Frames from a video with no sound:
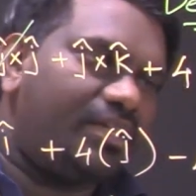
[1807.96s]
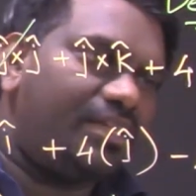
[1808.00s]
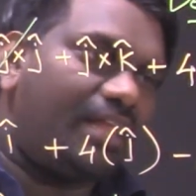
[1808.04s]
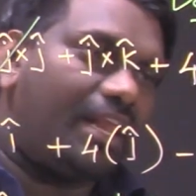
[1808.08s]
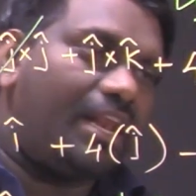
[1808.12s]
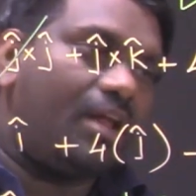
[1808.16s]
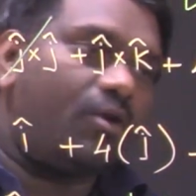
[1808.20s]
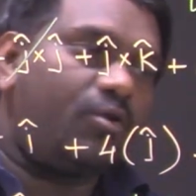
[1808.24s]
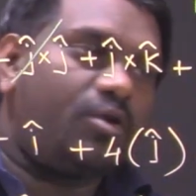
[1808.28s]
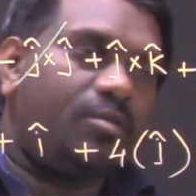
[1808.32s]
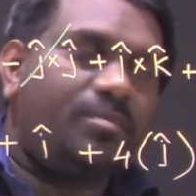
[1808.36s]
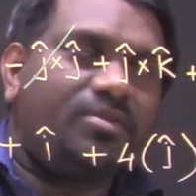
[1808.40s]

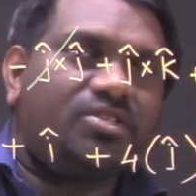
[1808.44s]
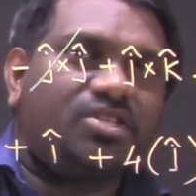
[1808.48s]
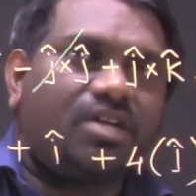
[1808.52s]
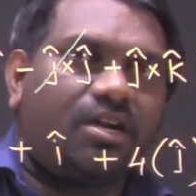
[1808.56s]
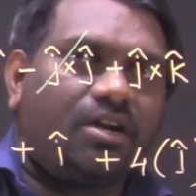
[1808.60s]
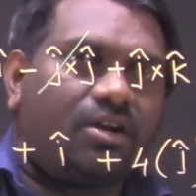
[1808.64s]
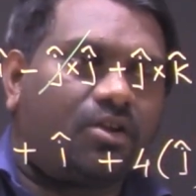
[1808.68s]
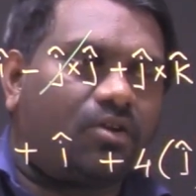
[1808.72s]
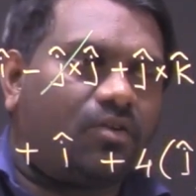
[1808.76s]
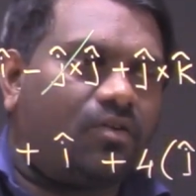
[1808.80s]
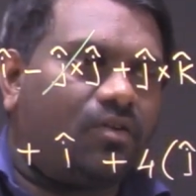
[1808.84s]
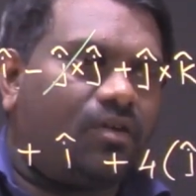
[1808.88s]

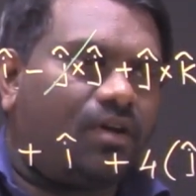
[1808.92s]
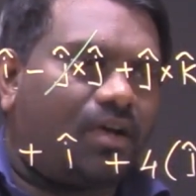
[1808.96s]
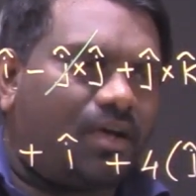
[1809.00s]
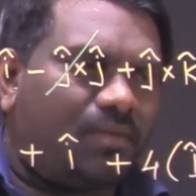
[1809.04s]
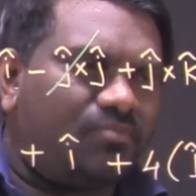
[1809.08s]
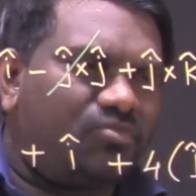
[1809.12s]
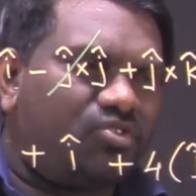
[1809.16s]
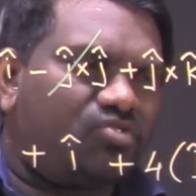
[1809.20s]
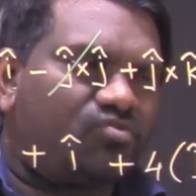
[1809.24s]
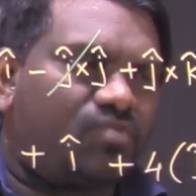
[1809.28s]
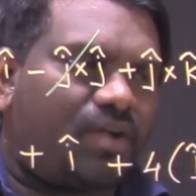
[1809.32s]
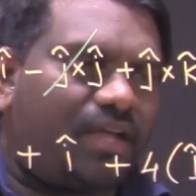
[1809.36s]

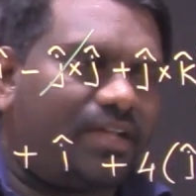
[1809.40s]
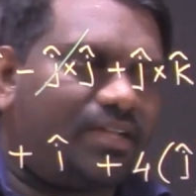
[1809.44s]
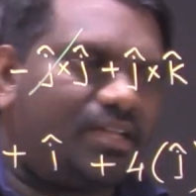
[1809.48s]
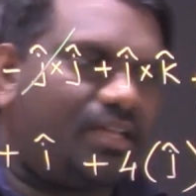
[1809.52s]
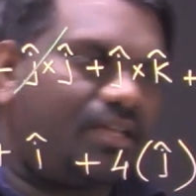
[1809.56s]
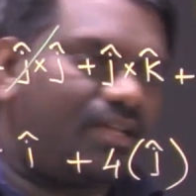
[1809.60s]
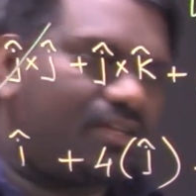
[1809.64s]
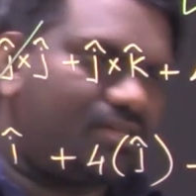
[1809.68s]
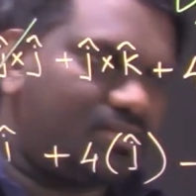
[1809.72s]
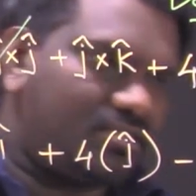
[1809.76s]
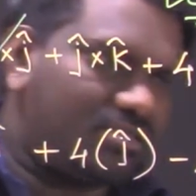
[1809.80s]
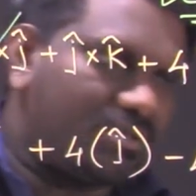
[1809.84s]
I'm just
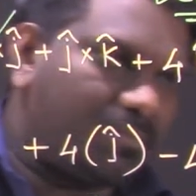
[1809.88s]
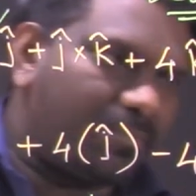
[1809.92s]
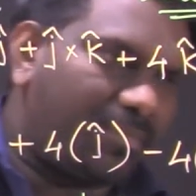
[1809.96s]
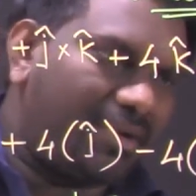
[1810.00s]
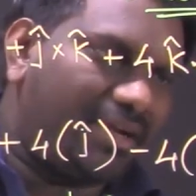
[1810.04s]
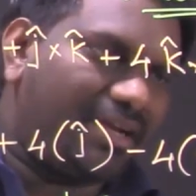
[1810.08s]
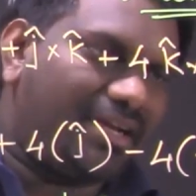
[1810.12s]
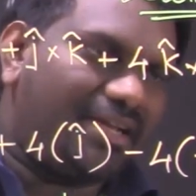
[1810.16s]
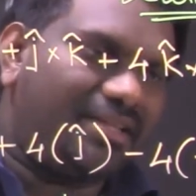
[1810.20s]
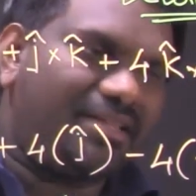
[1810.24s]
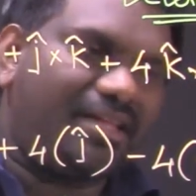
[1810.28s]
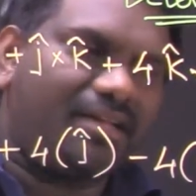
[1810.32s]
writing it
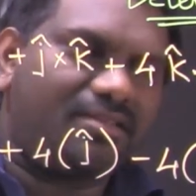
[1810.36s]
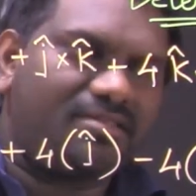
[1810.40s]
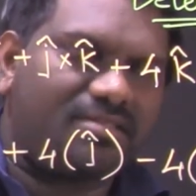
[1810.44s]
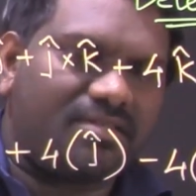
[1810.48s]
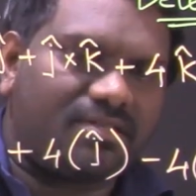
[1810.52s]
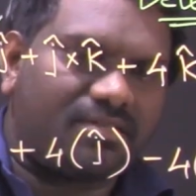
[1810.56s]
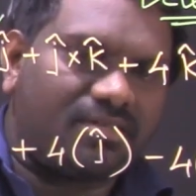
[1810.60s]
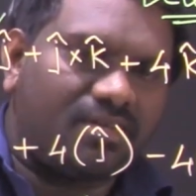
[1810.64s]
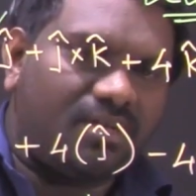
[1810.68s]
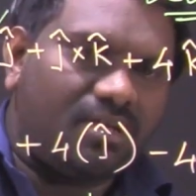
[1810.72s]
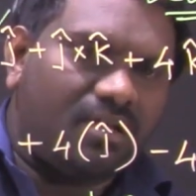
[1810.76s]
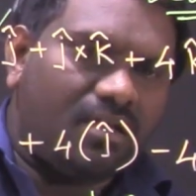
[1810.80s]
separately, that's
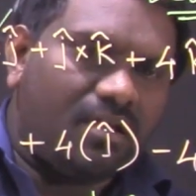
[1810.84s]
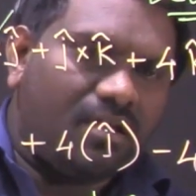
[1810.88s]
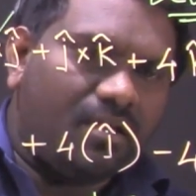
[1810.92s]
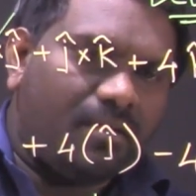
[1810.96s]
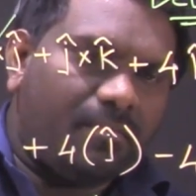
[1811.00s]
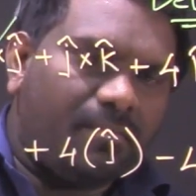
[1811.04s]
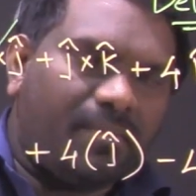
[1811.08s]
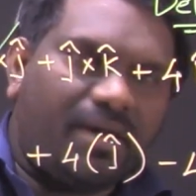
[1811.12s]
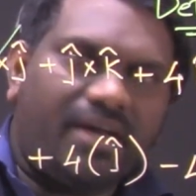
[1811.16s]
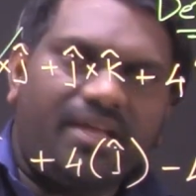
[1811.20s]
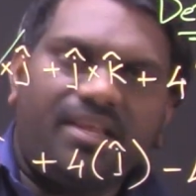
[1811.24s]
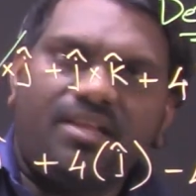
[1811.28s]
it.
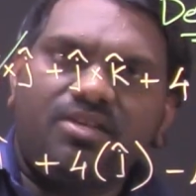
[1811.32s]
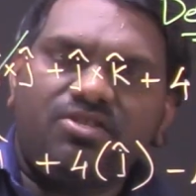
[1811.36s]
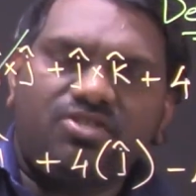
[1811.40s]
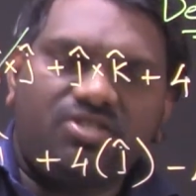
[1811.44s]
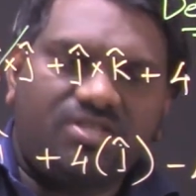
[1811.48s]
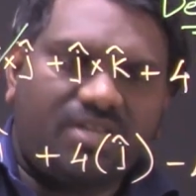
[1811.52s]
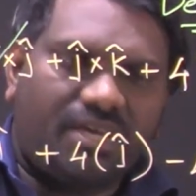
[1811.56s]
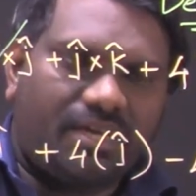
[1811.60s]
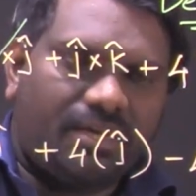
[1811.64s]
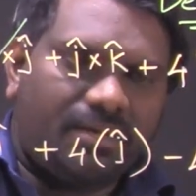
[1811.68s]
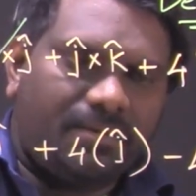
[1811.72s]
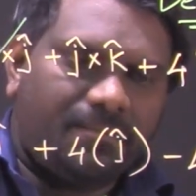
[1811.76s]

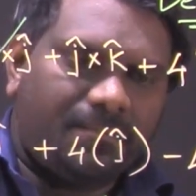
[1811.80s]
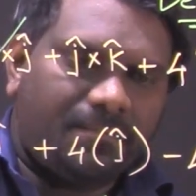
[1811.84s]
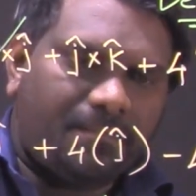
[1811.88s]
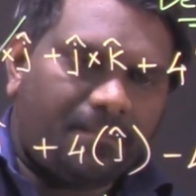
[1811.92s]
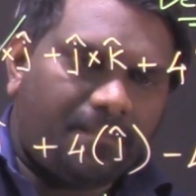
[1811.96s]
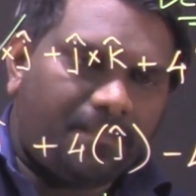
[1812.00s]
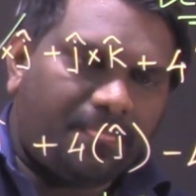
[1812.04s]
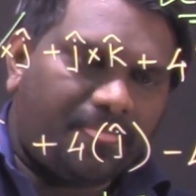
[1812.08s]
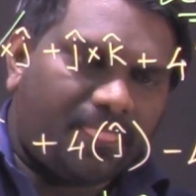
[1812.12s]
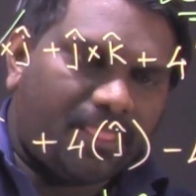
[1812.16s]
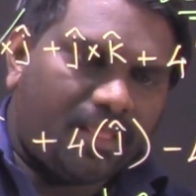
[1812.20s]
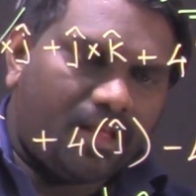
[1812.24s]
Minus j,
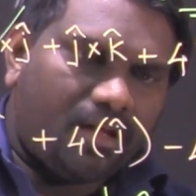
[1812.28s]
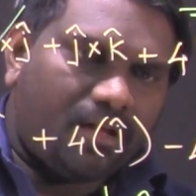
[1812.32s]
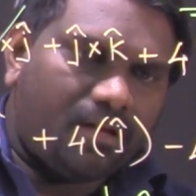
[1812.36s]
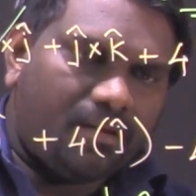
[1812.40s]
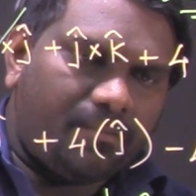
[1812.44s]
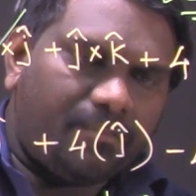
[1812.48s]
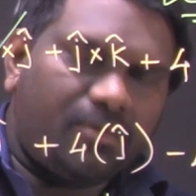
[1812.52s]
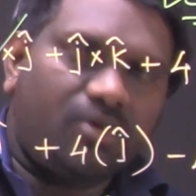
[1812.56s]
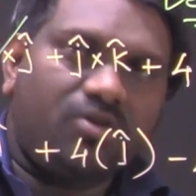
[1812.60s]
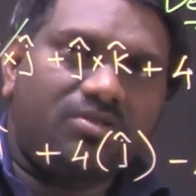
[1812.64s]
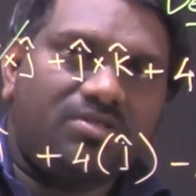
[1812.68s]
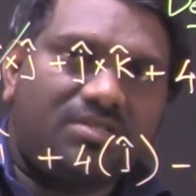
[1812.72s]

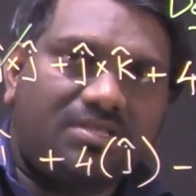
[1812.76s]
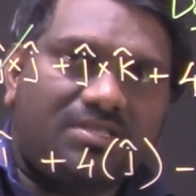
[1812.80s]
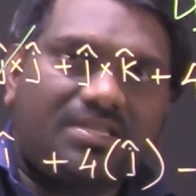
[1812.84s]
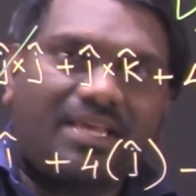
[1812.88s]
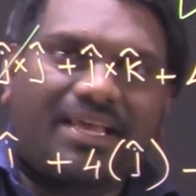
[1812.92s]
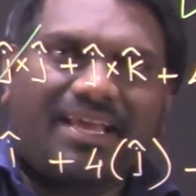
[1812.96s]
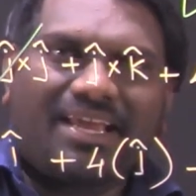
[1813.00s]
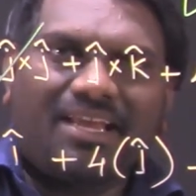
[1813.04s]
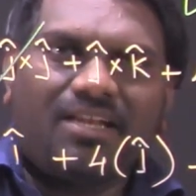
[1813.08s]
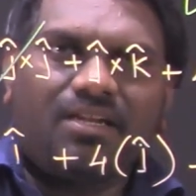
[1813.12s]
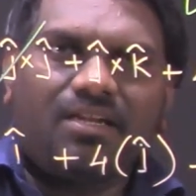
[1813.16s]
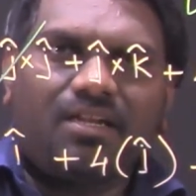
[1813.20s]
because
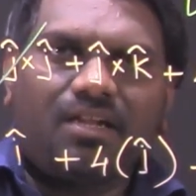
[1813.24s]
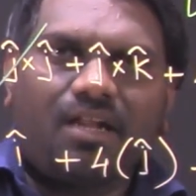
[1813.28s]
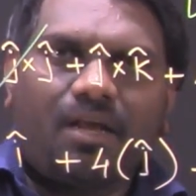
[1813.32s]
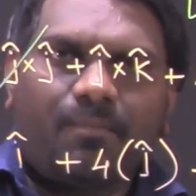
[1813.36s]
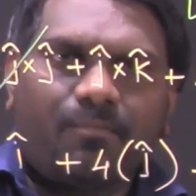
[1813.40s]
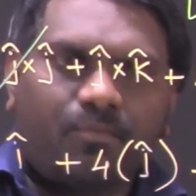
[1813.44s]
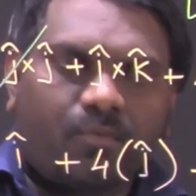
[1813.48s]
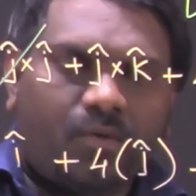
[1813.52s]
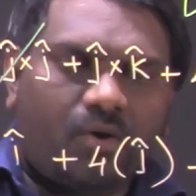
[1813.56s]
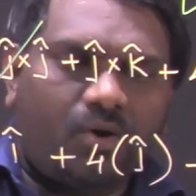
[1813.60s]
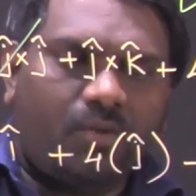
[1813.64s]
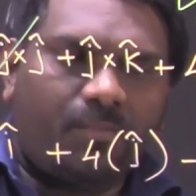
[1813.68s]
second
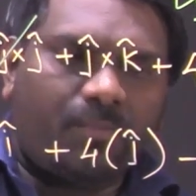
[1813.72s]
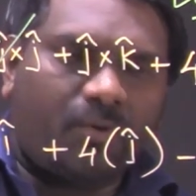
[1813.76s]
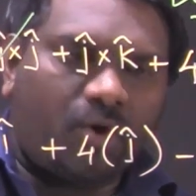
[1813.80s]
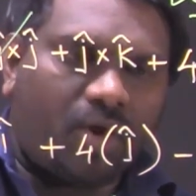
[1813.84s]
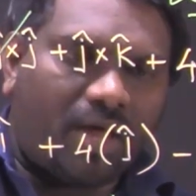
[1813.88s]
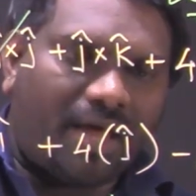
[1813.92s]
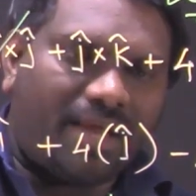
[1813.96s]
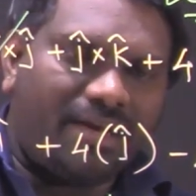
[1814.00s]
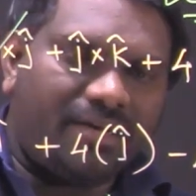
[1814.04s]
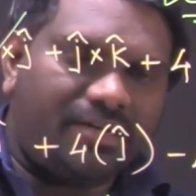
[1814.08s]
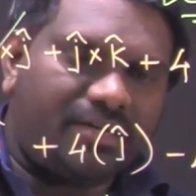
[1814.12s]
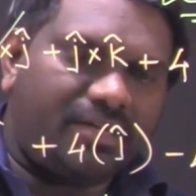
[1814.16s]

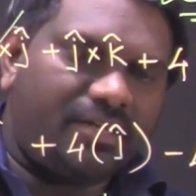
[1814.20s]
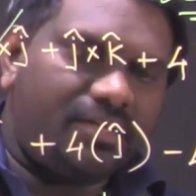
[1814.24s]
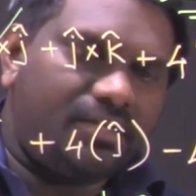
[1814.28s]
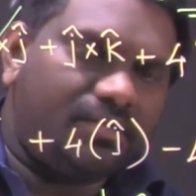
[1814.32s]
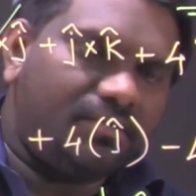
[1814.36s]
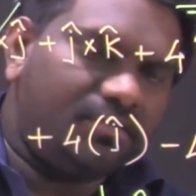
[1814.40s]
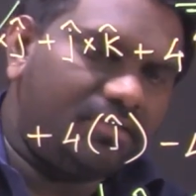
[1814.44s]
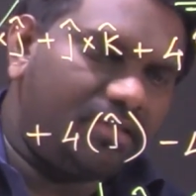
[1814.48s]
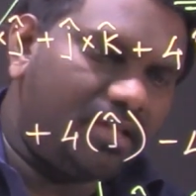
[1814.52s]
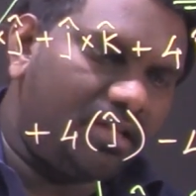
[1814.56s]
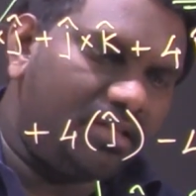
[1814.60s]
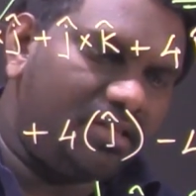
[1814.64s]

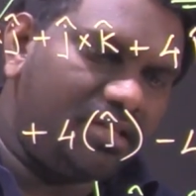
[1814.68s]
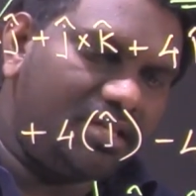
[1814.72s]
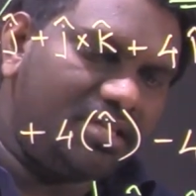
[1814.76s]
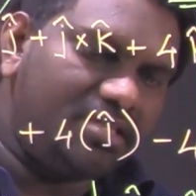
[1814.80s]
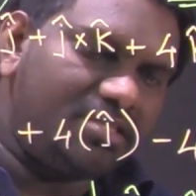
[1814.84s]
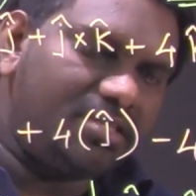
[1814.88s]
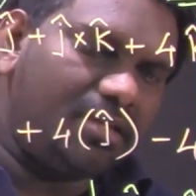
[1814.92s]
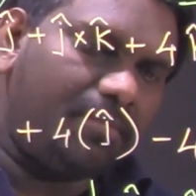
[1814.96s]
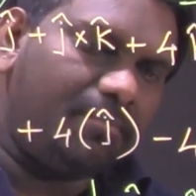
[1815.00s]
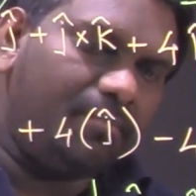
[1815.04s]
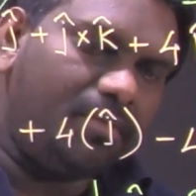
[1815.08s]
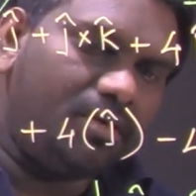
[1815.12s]
polarity, then
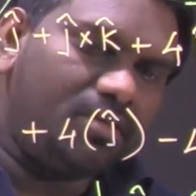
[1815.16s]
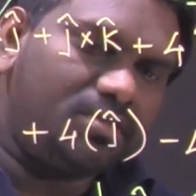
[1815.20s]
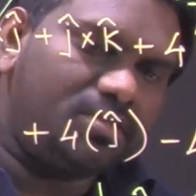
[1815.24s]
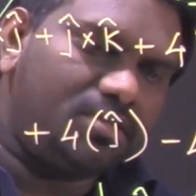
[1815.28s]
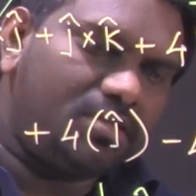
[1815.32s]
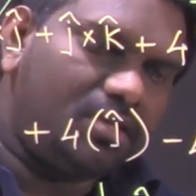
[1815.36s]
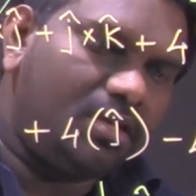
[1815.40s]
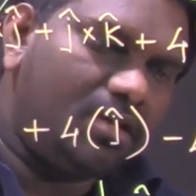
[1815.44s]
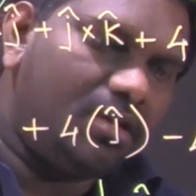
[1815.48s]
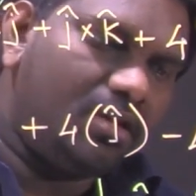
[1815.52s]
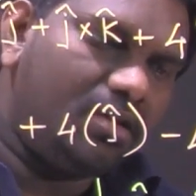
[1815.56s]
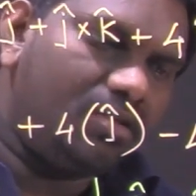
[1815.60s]
these
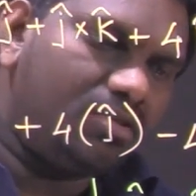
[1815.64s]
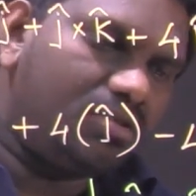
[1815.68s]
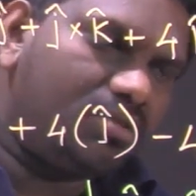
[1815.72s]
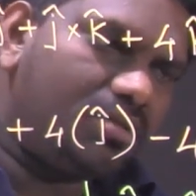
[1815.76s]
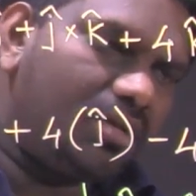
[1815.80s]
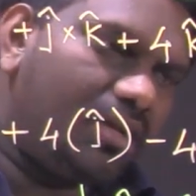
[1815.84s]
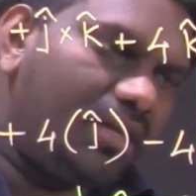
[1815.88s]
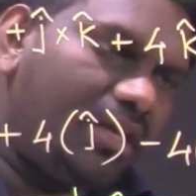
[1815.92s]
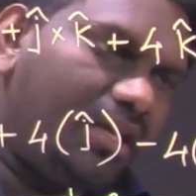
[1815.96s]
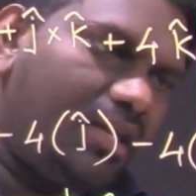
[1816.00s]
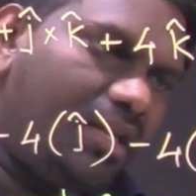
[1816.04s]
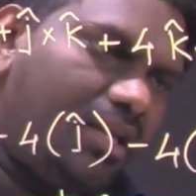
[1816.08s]
numbers,
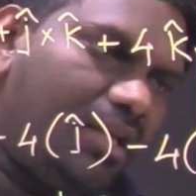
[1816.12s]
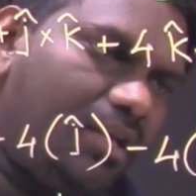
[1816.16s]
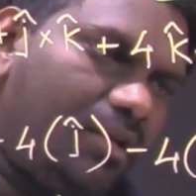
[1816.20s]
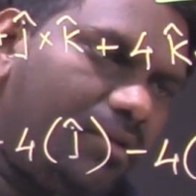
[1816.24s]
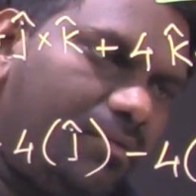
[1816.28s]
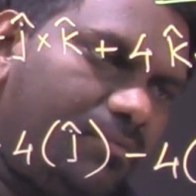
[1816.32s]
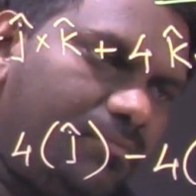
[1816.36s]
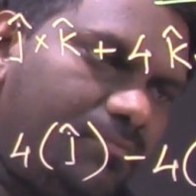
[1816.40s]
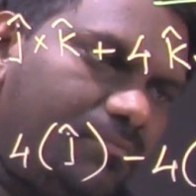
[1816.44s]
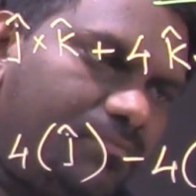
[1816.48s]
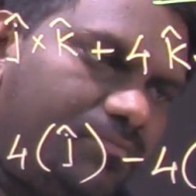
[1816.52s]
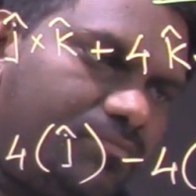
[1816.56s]

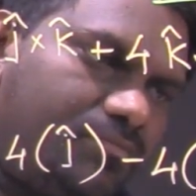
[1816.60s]
3,